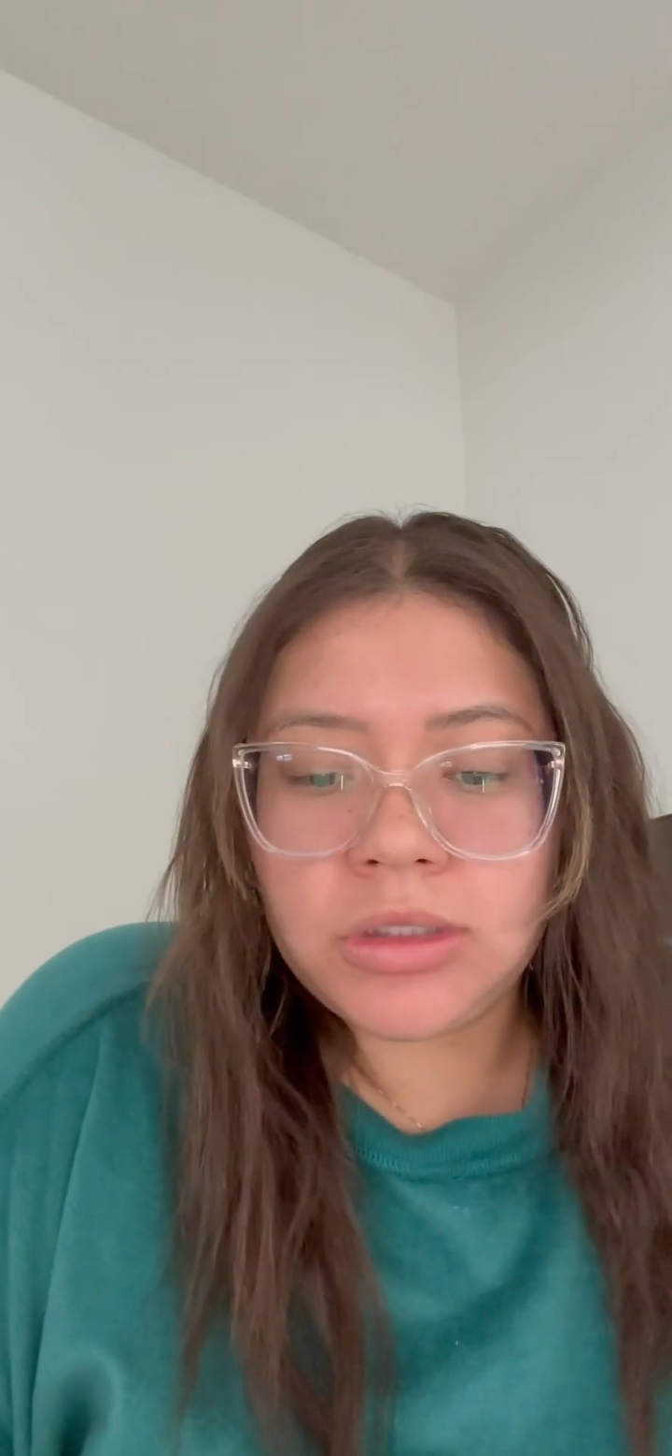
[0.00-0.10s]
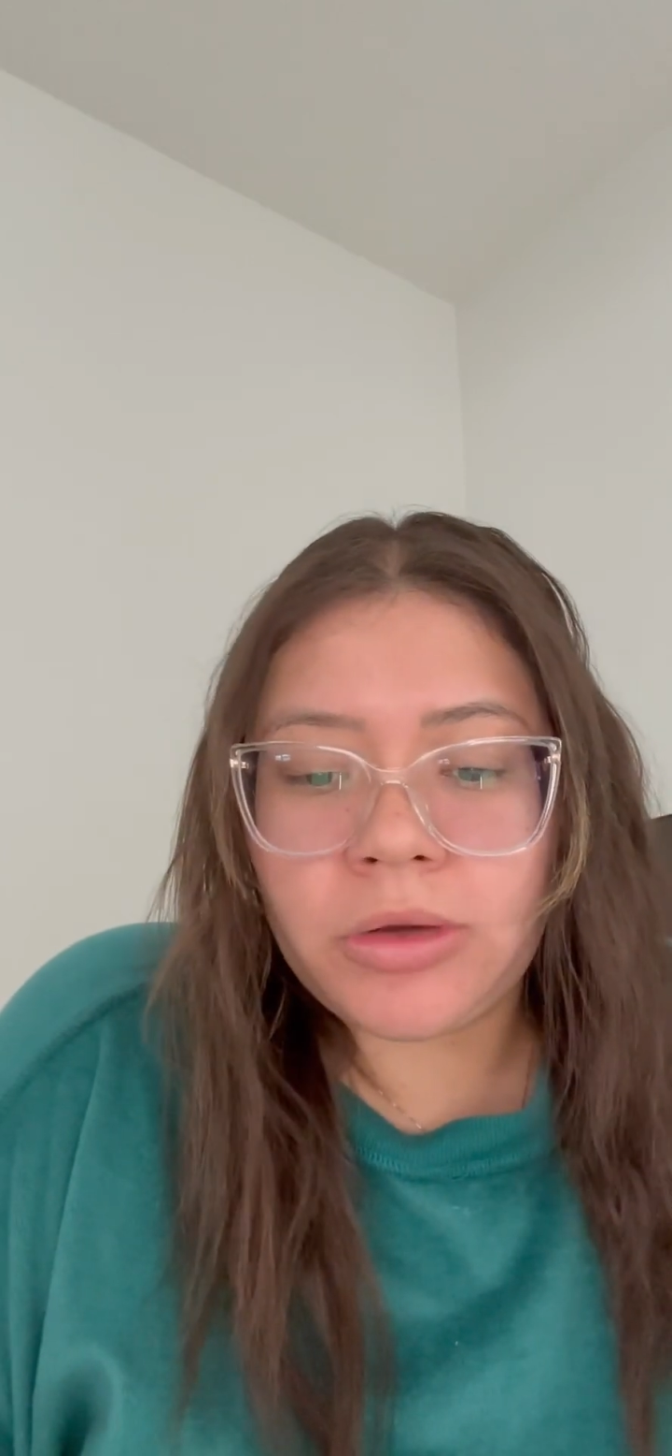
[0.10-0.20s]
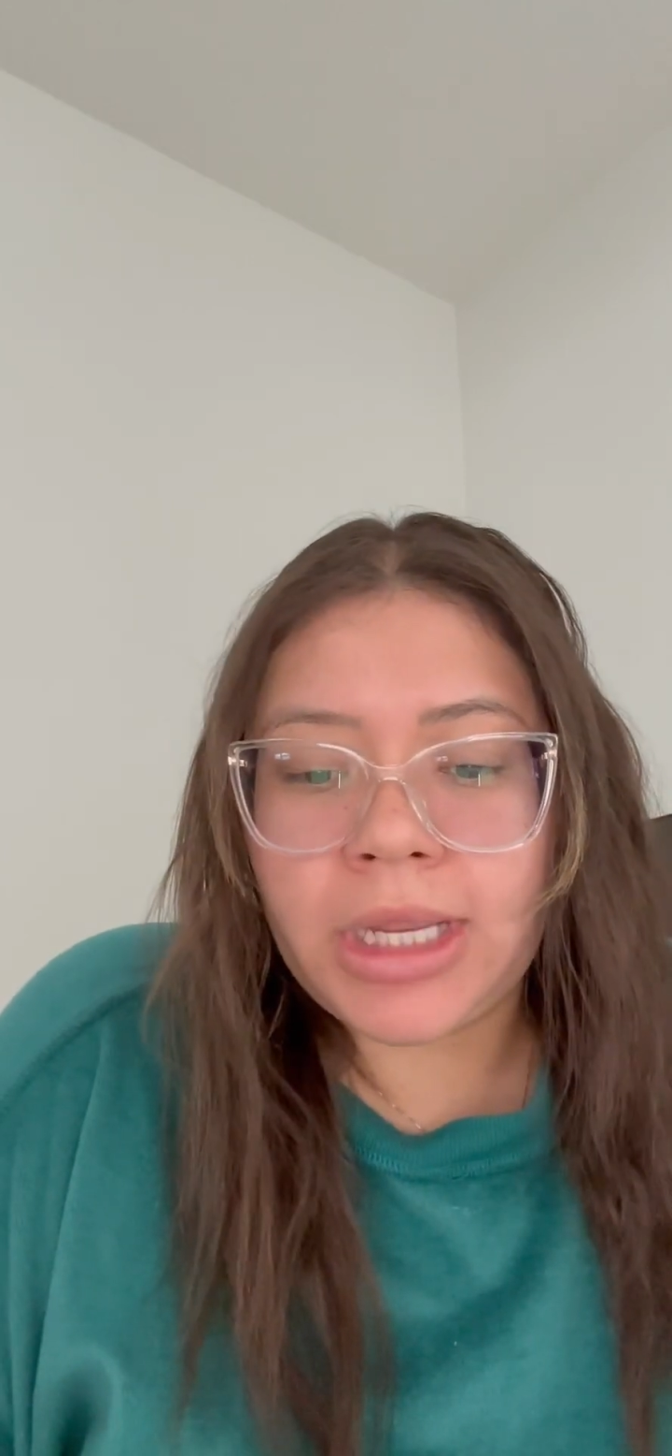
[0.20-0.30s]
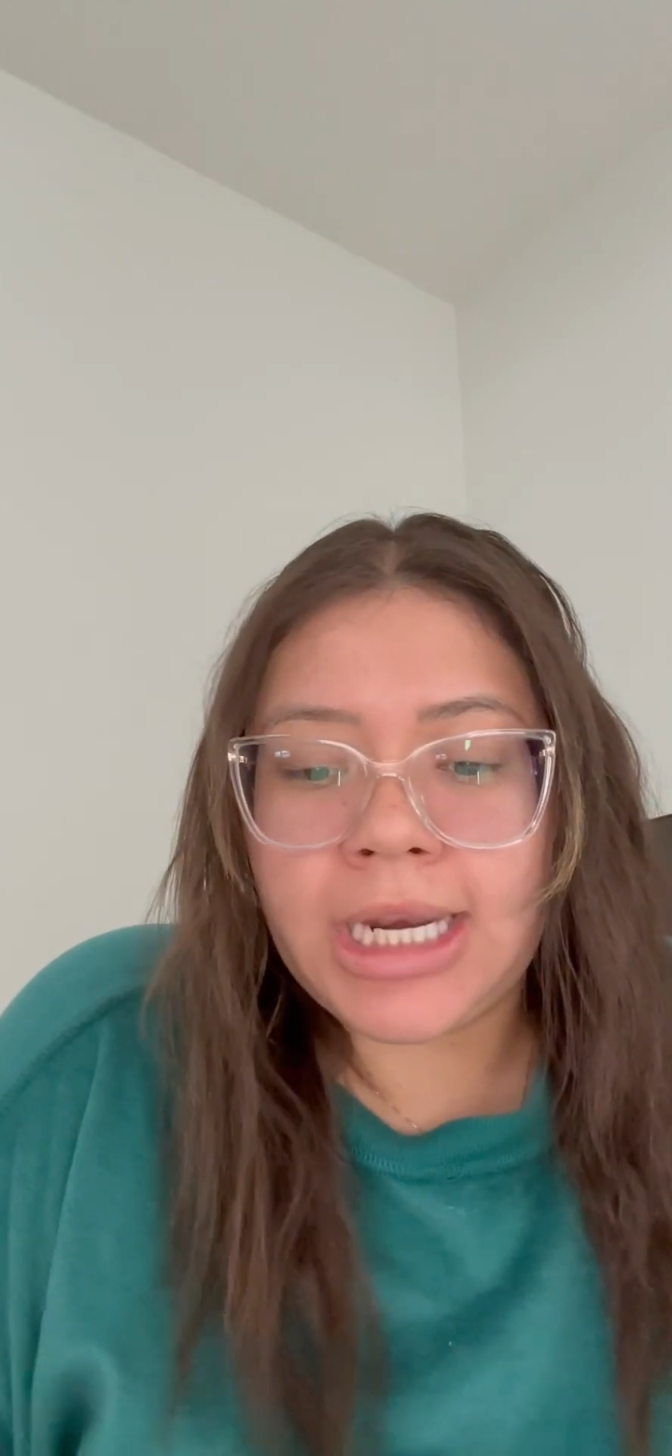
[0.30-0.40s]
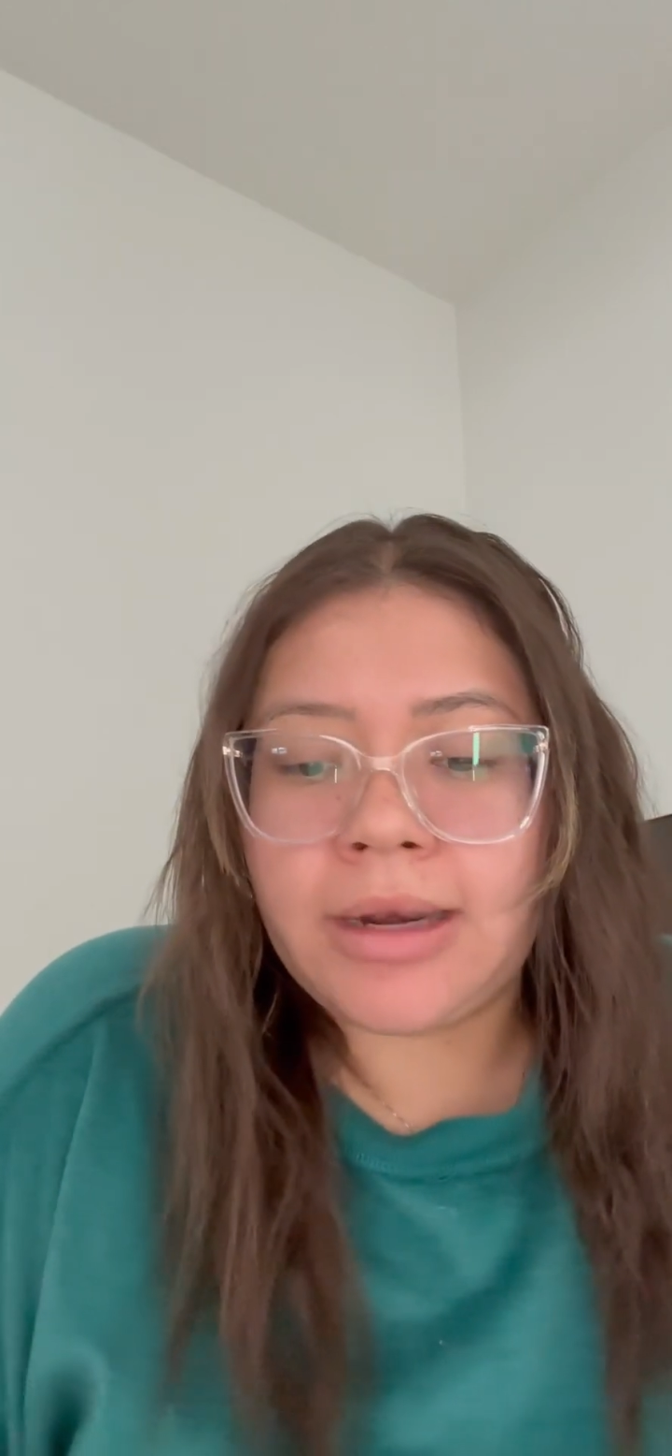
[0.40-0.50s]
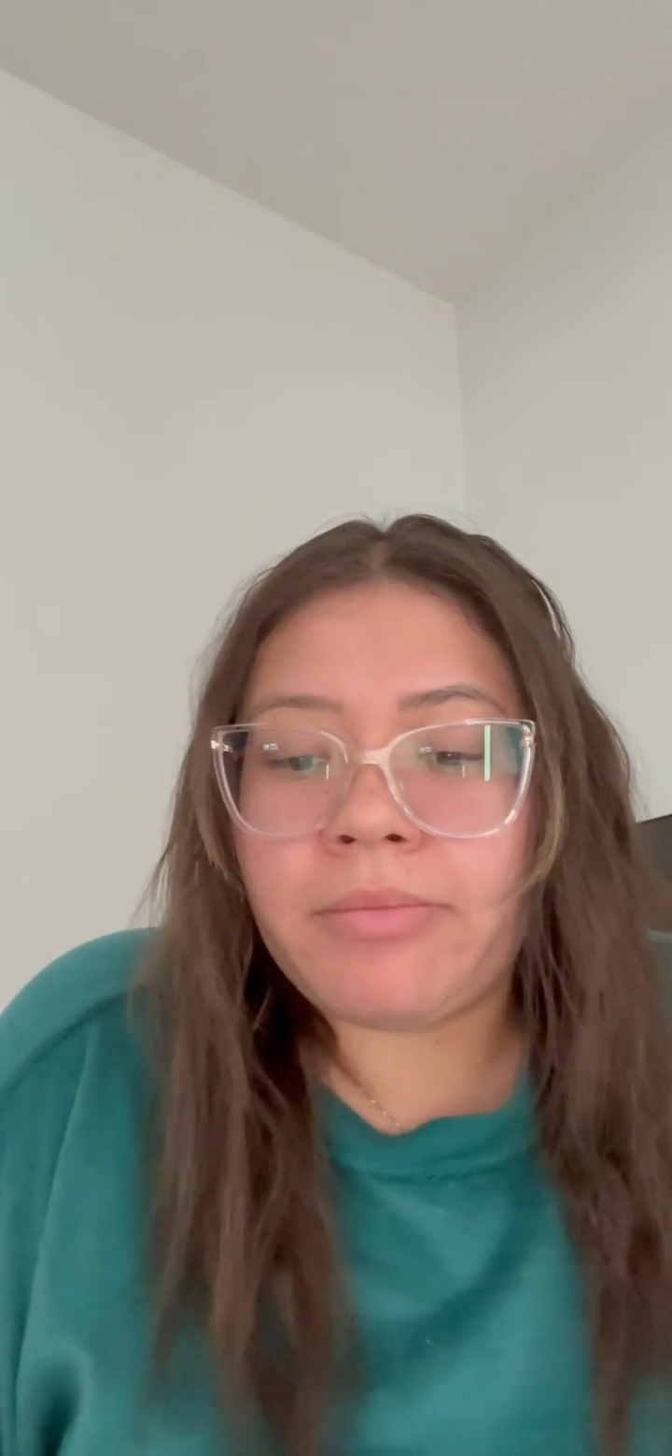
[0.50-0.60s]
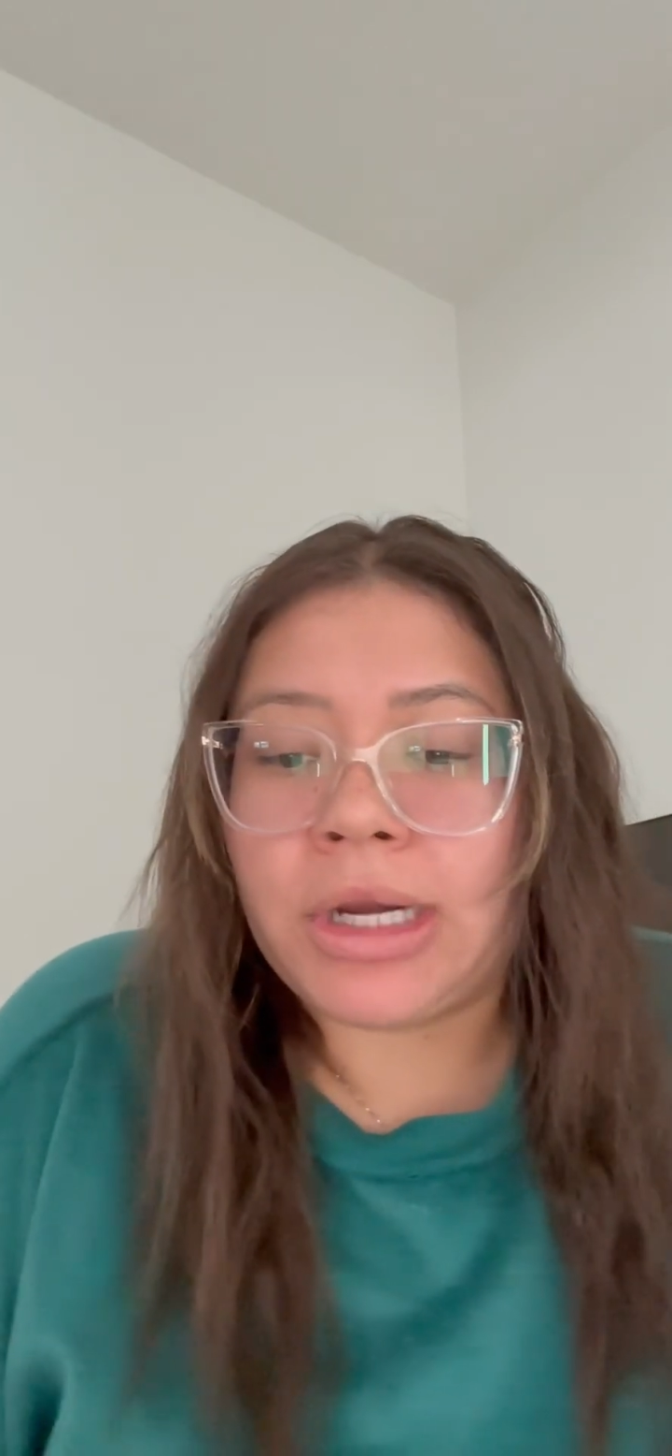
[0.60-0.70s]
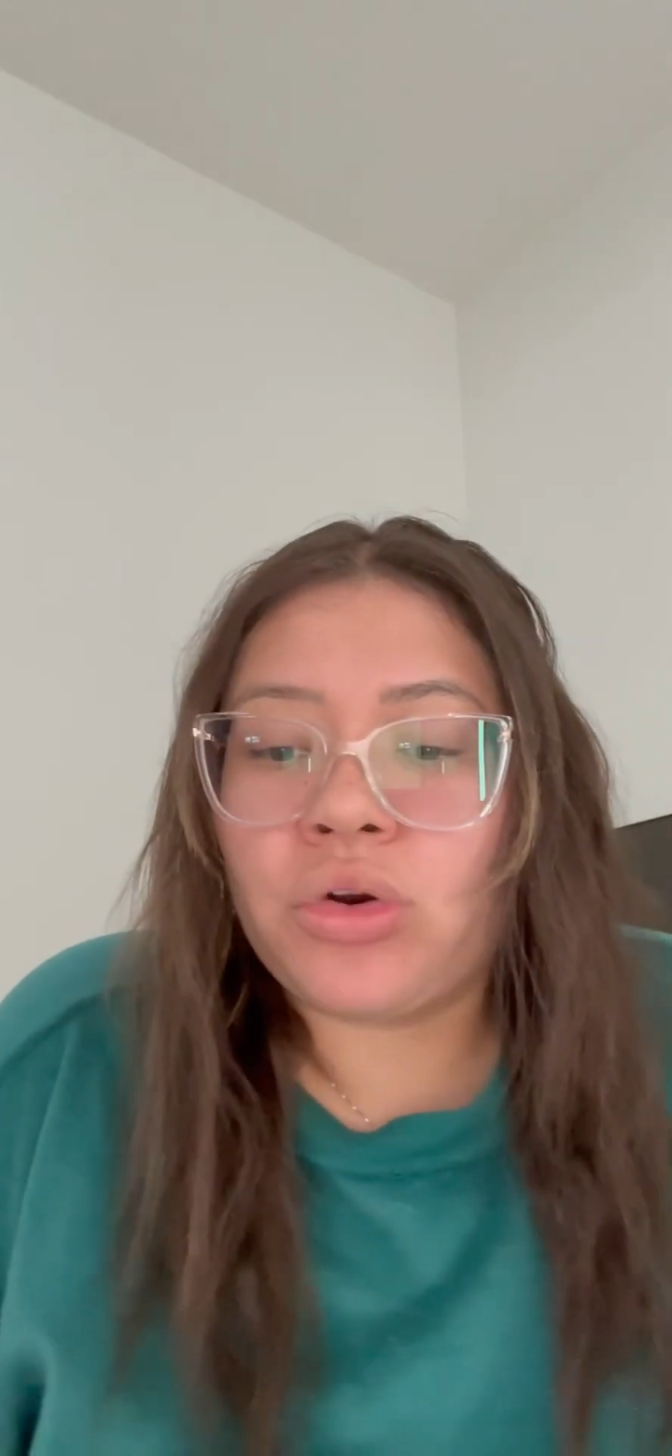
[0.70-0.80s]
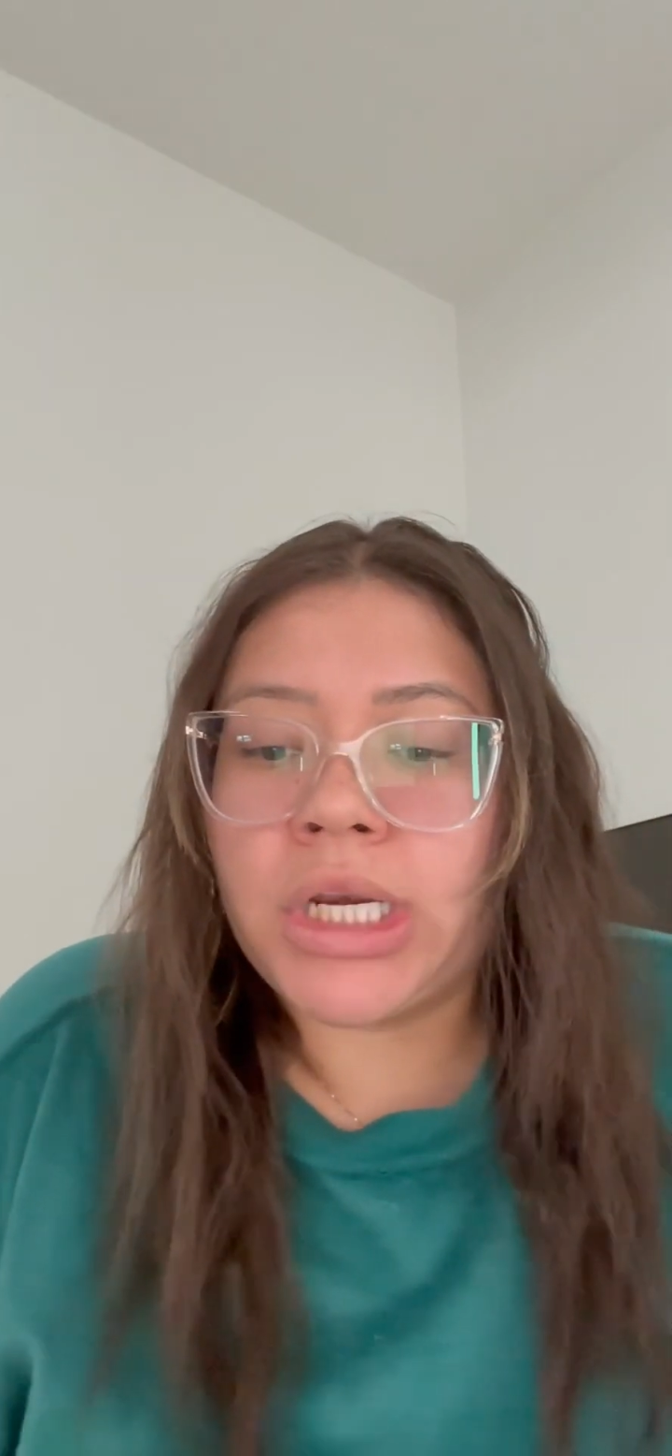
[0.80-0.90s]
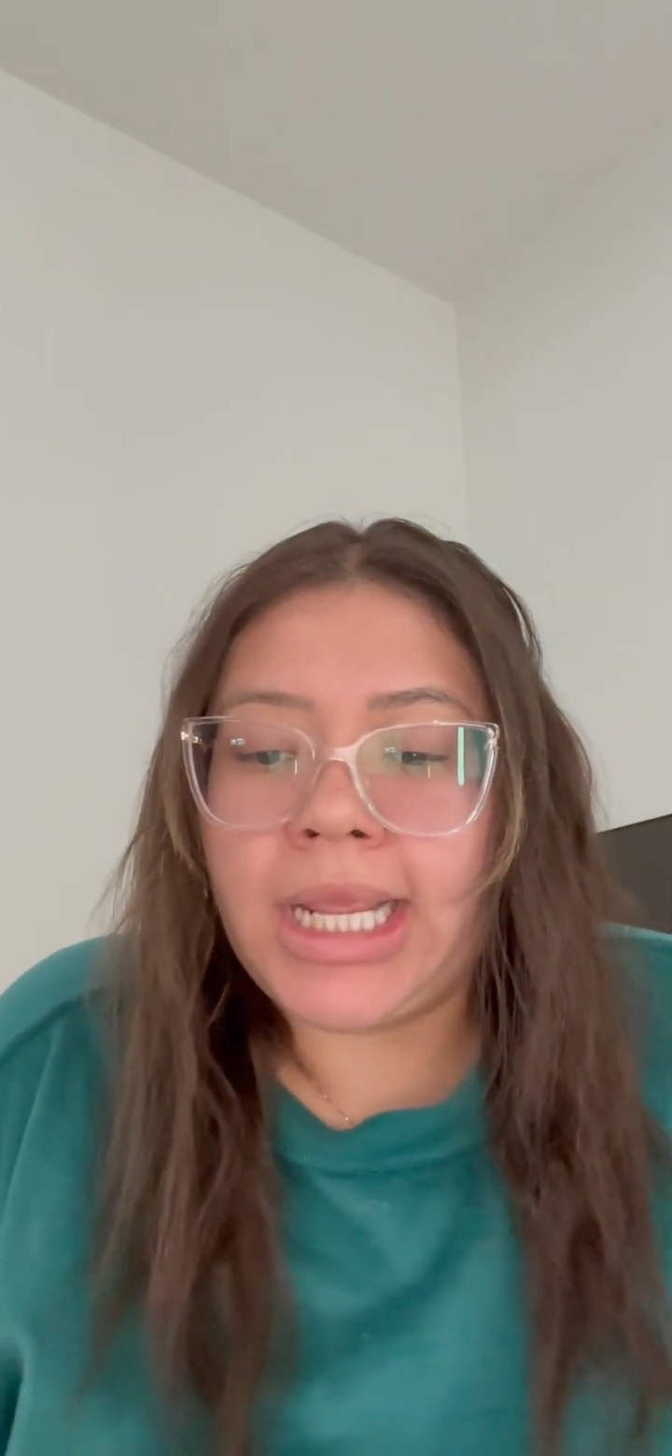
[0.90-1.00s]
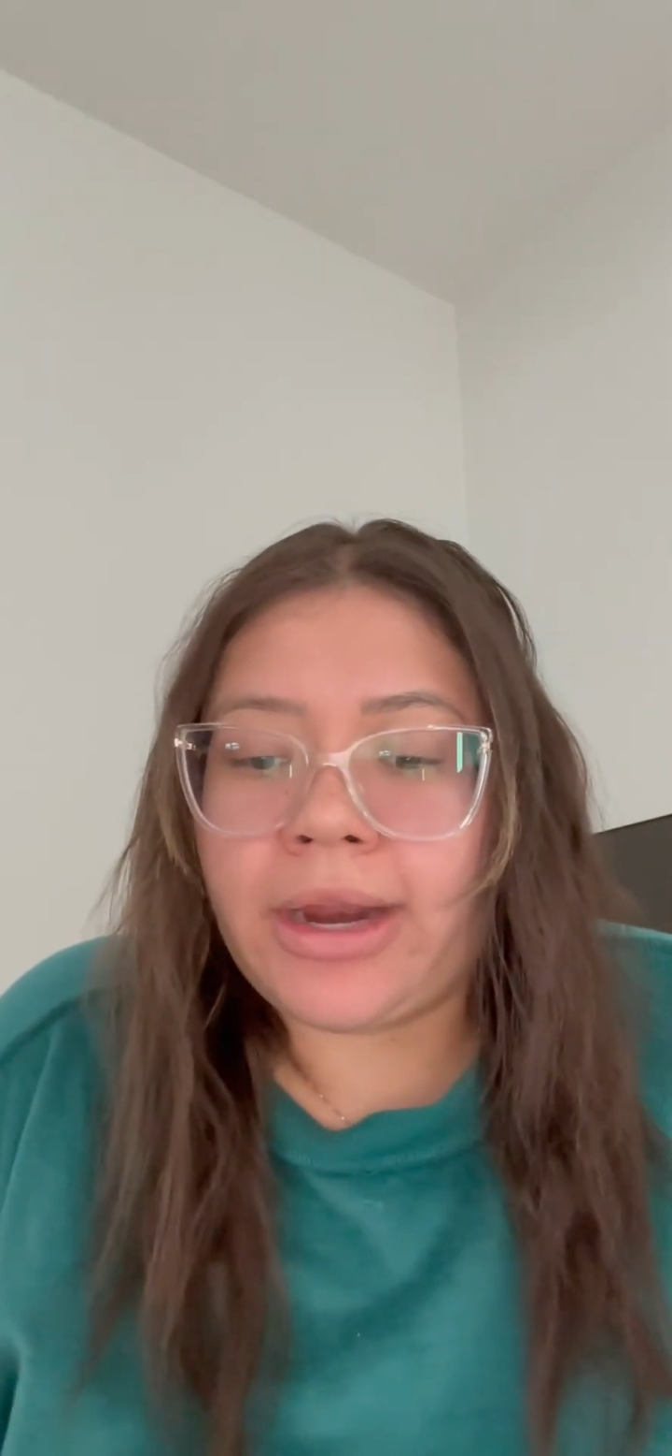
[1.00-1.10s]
located in minority